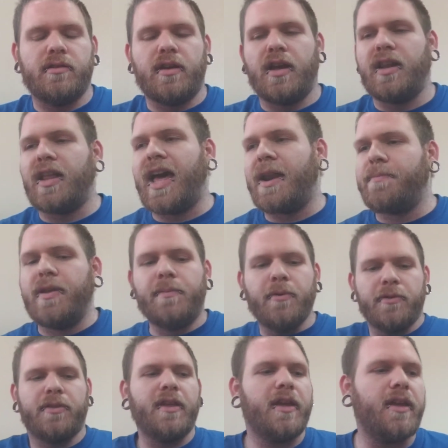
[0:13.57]
lot of
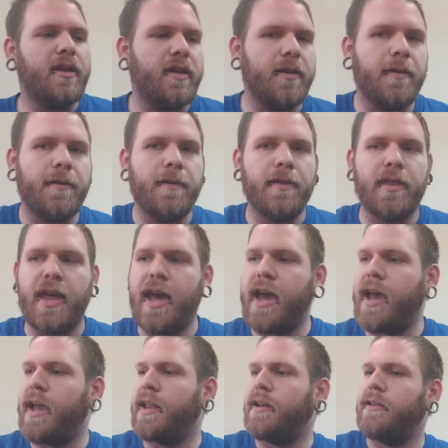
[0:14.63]
people think
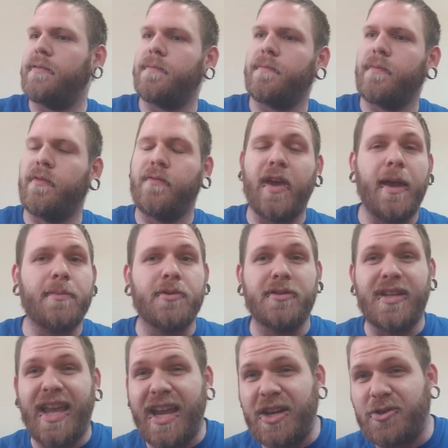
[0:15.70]
that vapes are
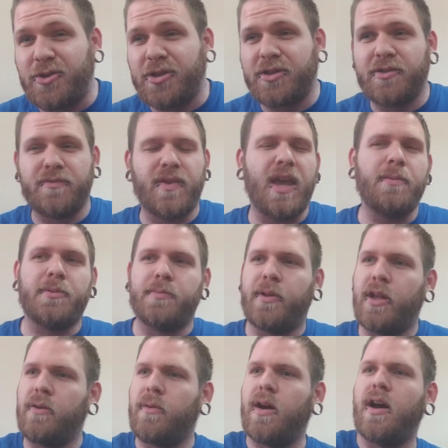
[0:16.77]
dangerous. Vapes
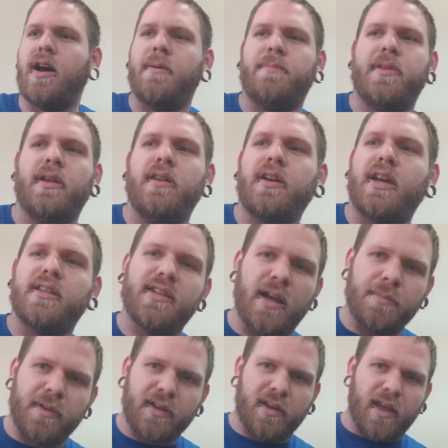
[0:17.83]
blow up. They'll look at
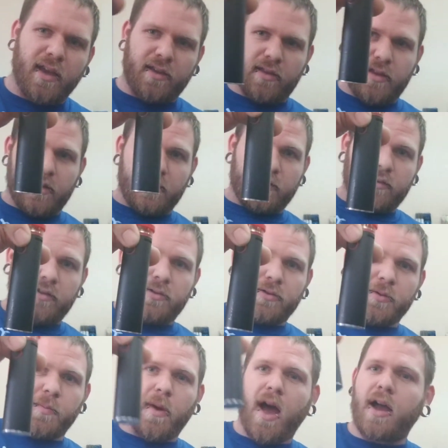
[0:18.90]
something like this little
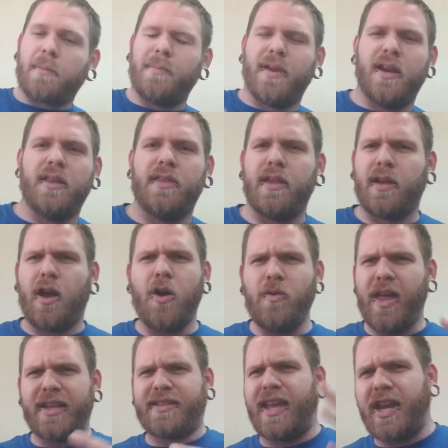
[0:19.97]
smoke pin and think, oh,
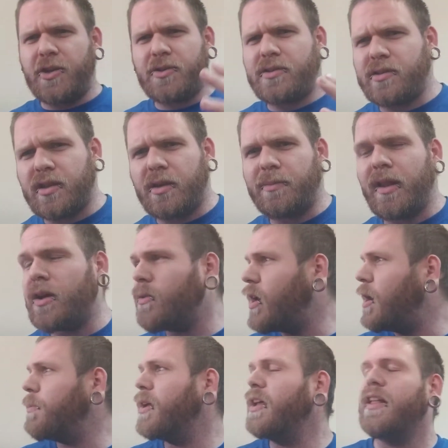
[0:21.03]
that's dangerous, it's going to blow
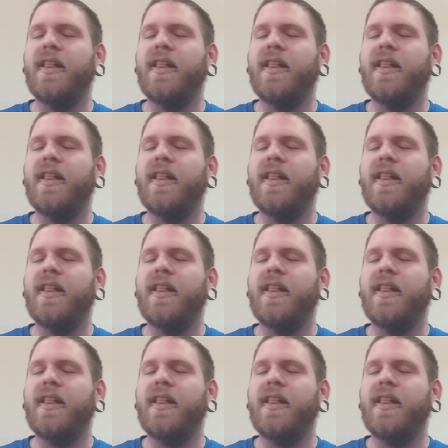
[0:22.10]
up.